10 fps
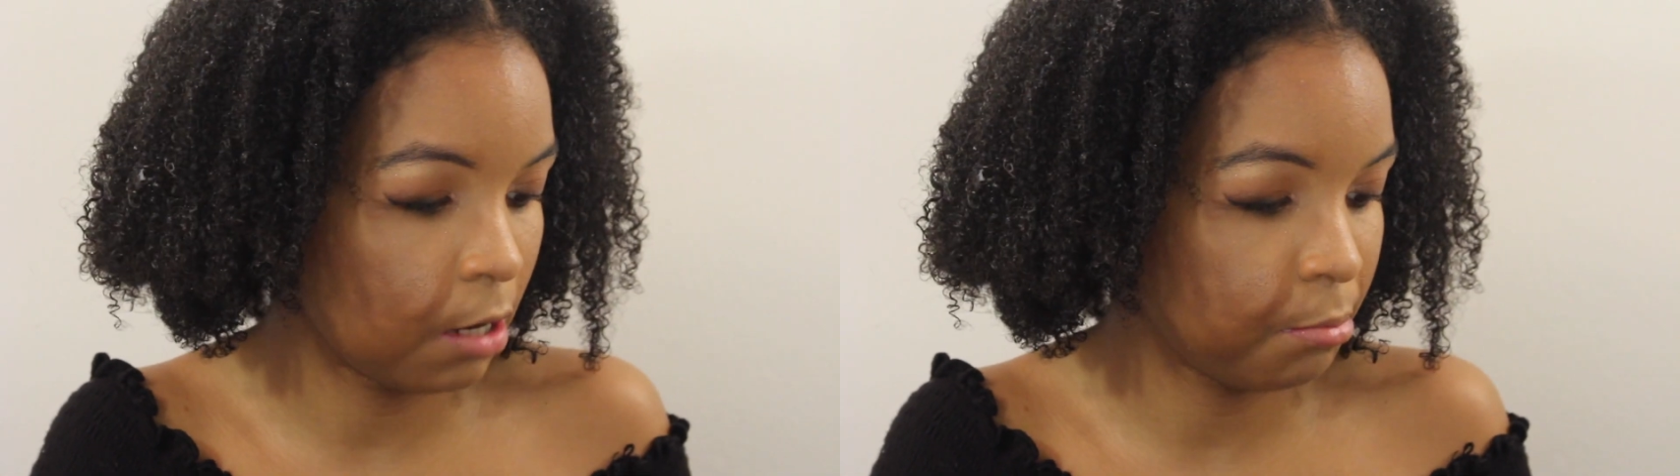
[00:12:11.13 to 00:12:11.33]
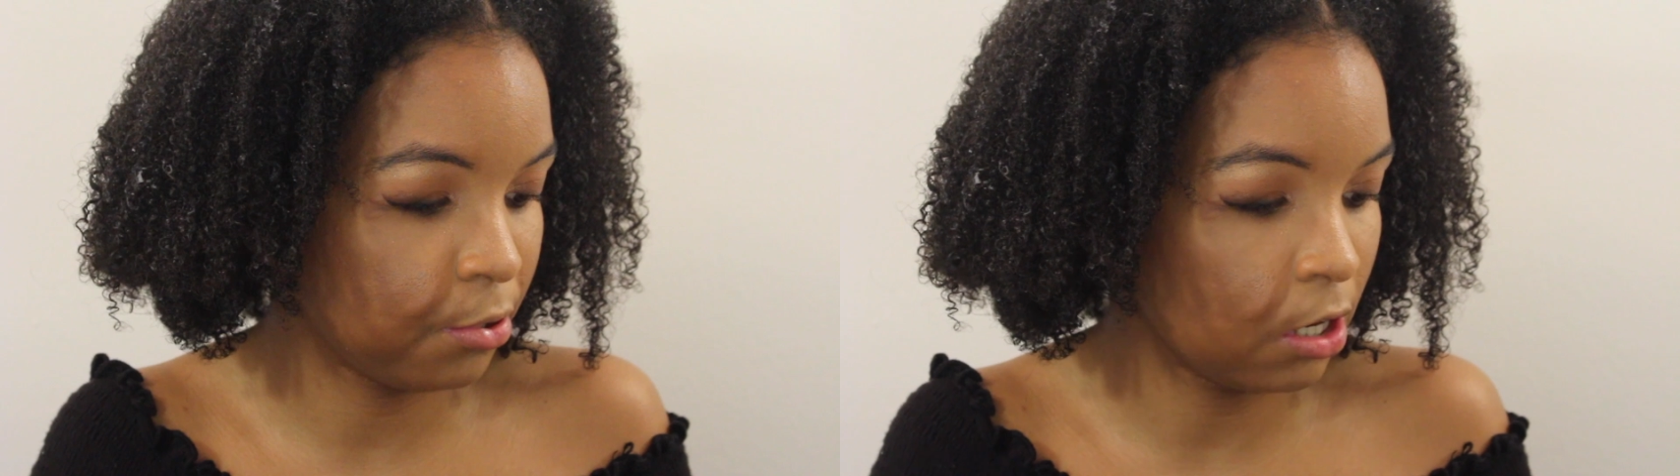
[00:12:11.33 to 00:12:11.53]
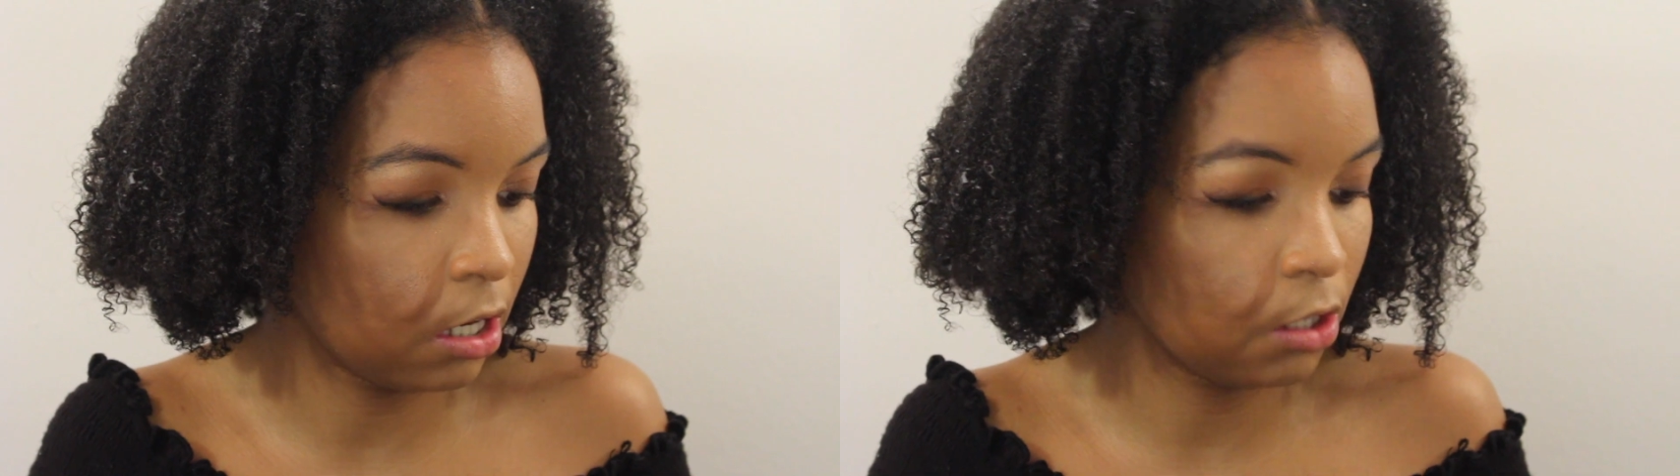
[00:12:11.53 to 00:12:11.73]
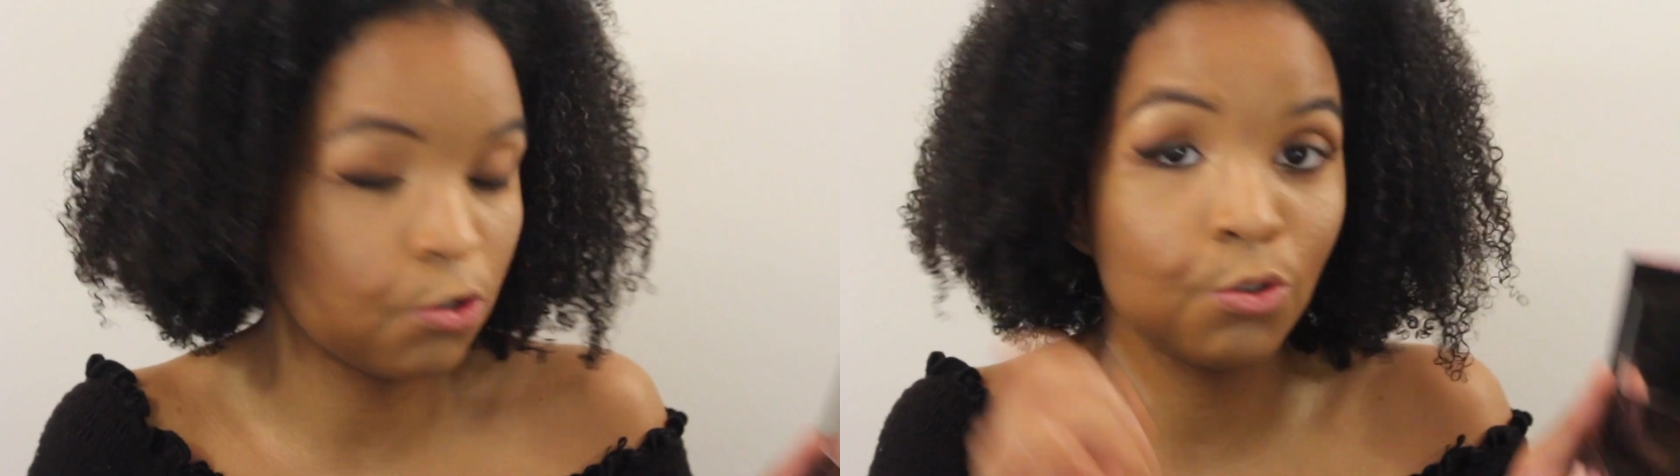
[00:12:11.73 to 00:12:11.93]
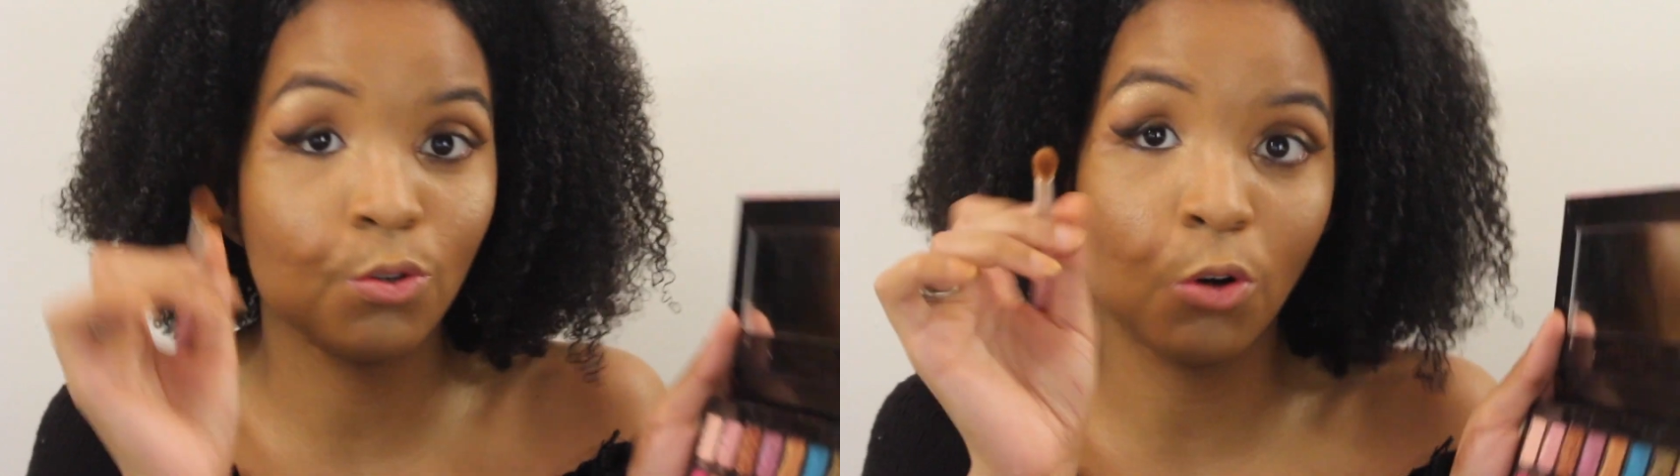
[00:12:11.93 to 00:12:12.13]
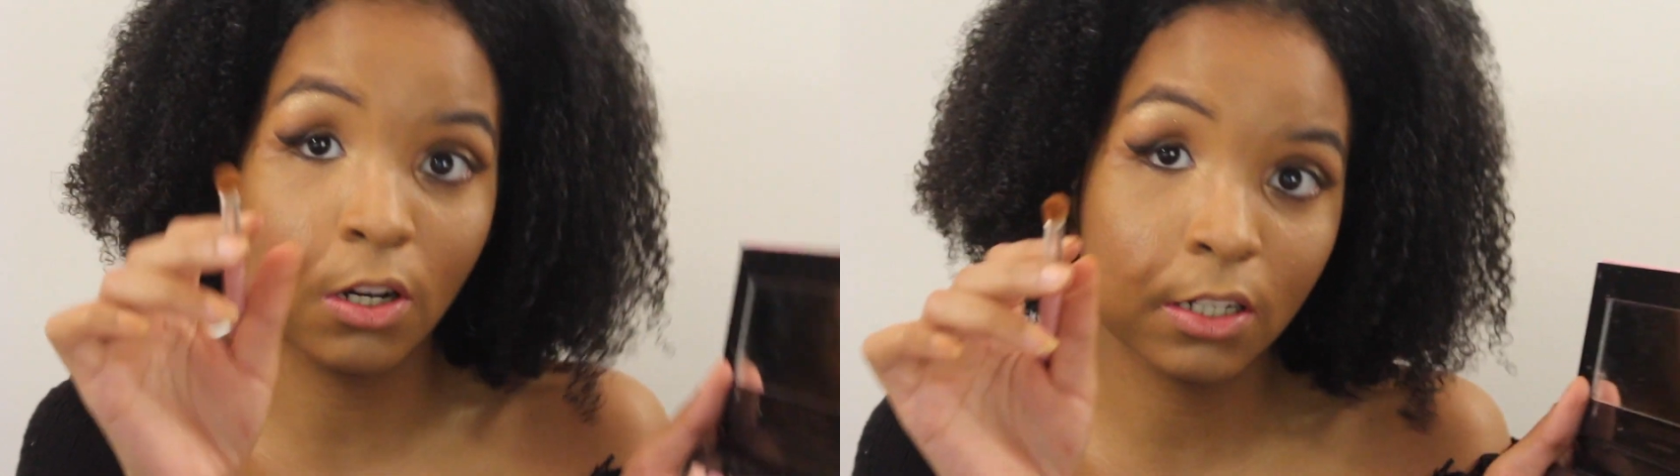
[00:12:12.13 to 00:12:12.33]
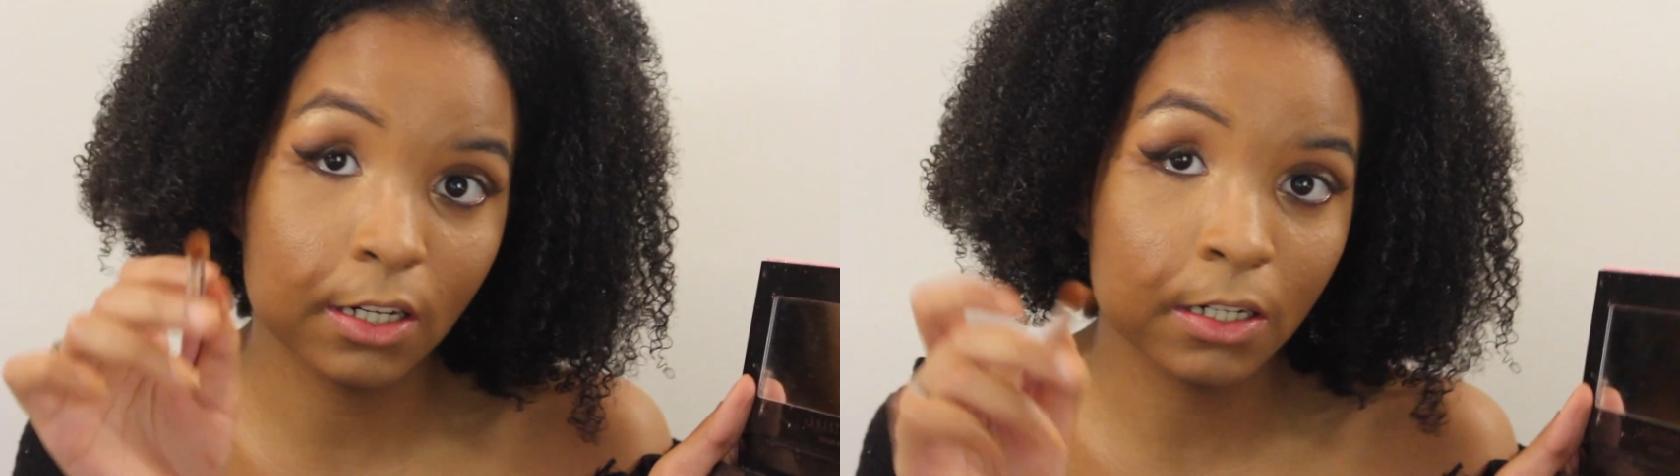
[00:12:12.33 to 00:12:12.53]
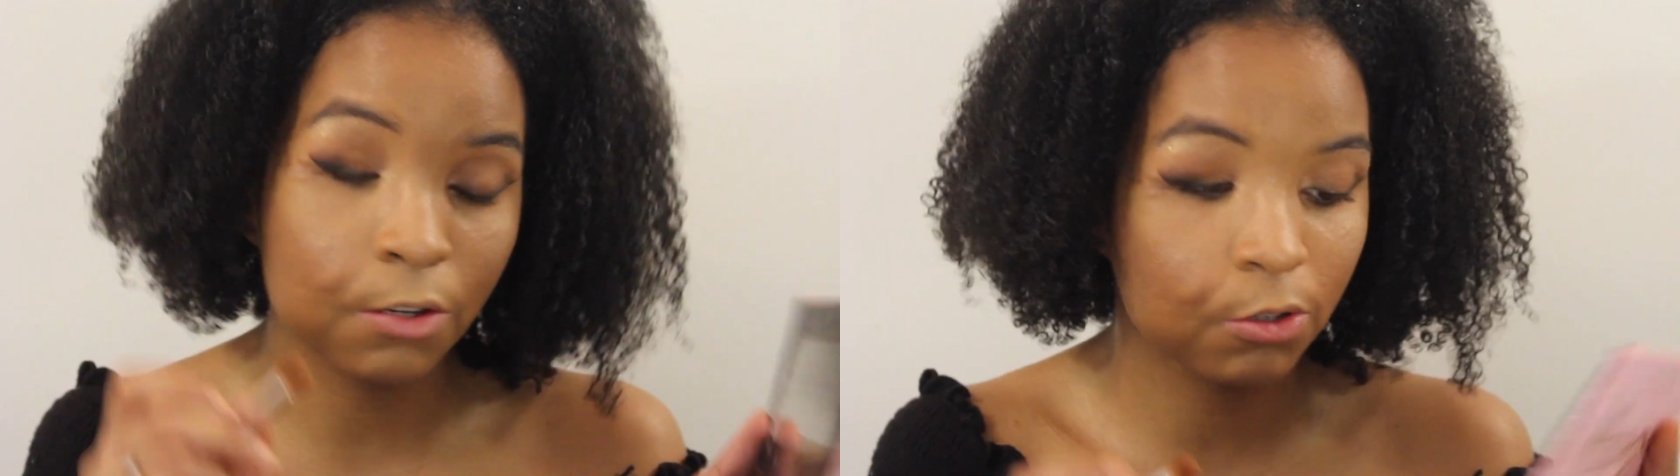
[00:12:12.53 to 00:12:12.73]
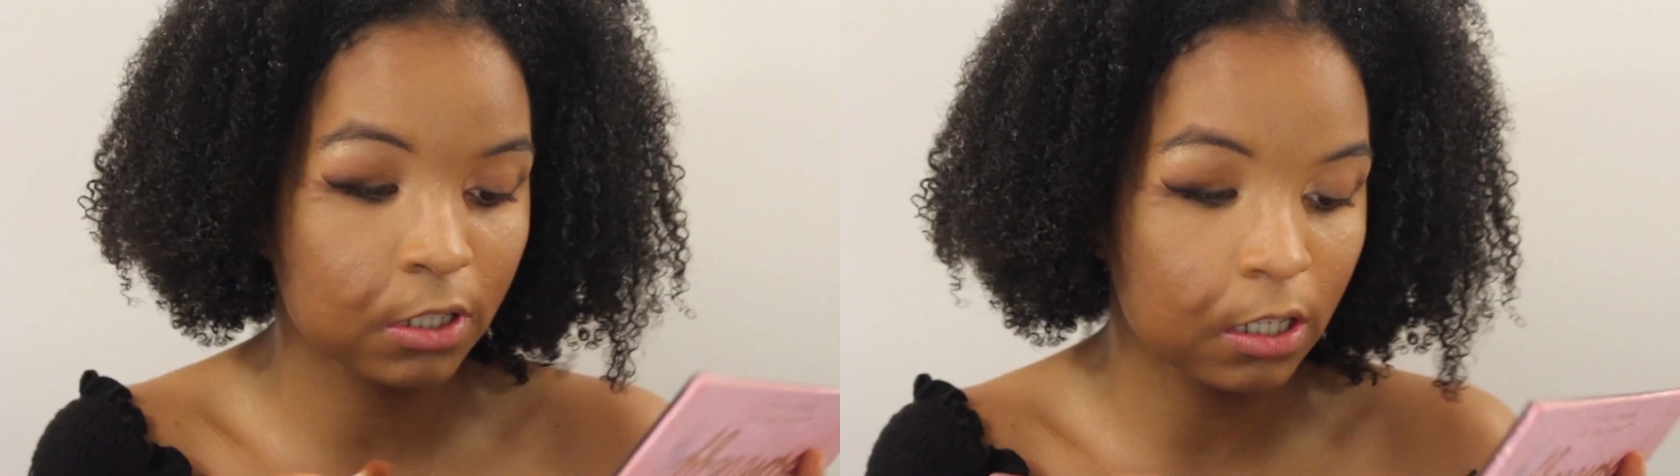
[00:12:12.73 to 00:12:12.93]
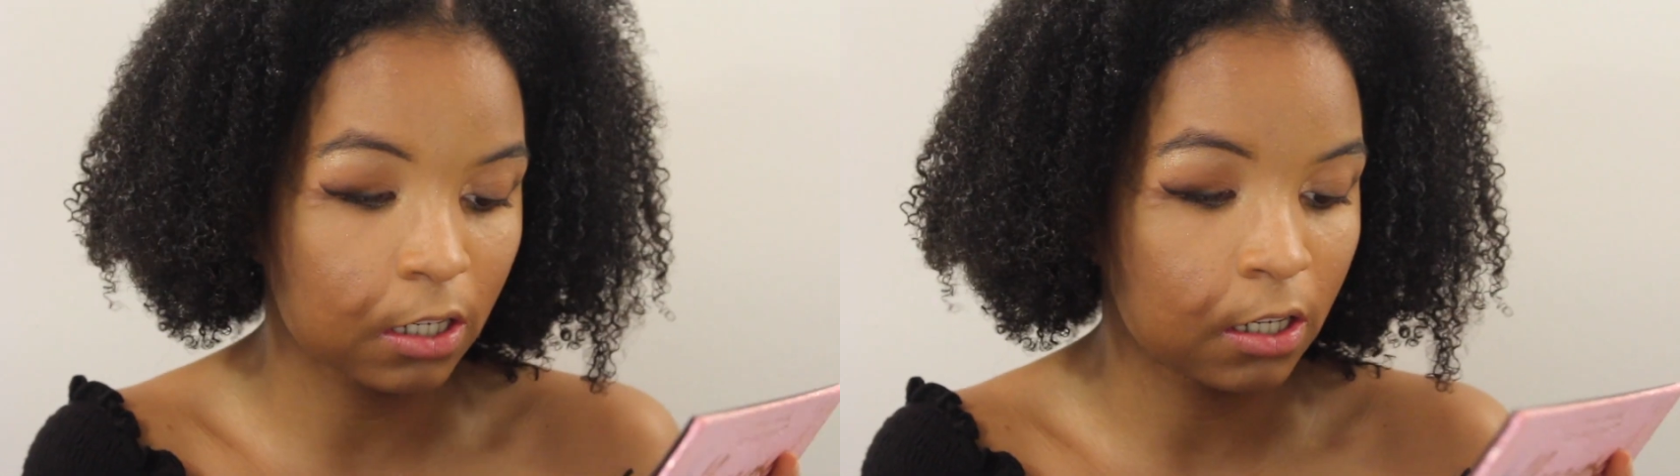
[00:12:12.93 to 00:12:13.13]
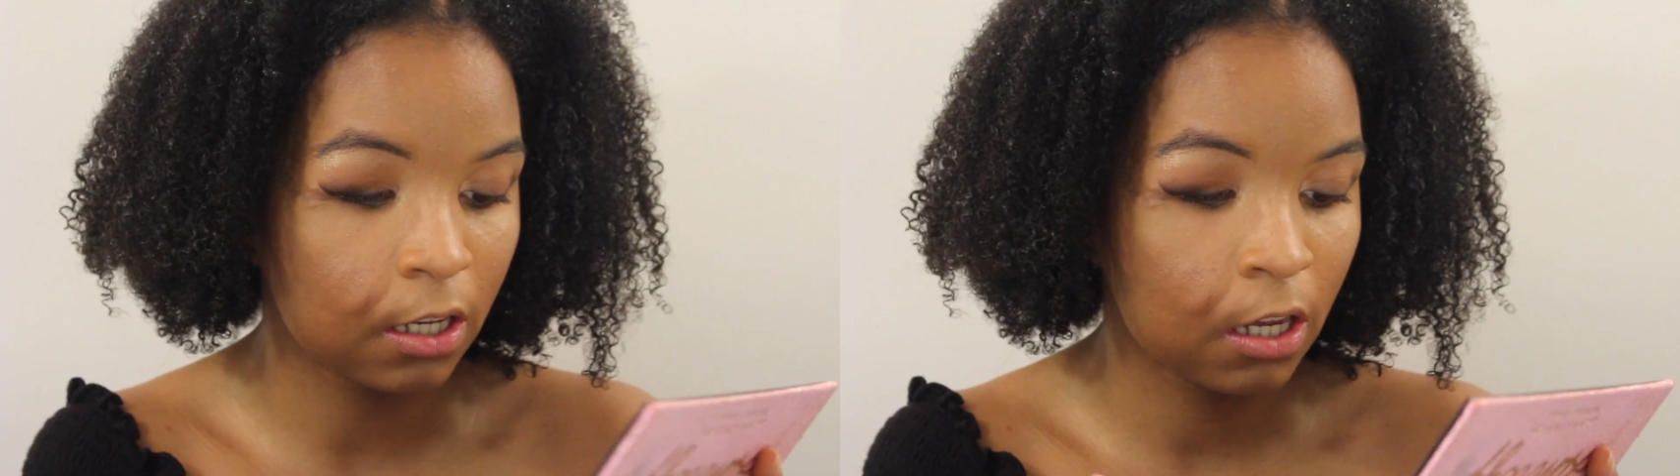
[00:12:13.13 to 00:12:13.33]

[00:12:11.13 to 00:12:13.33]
and put New Yorker on the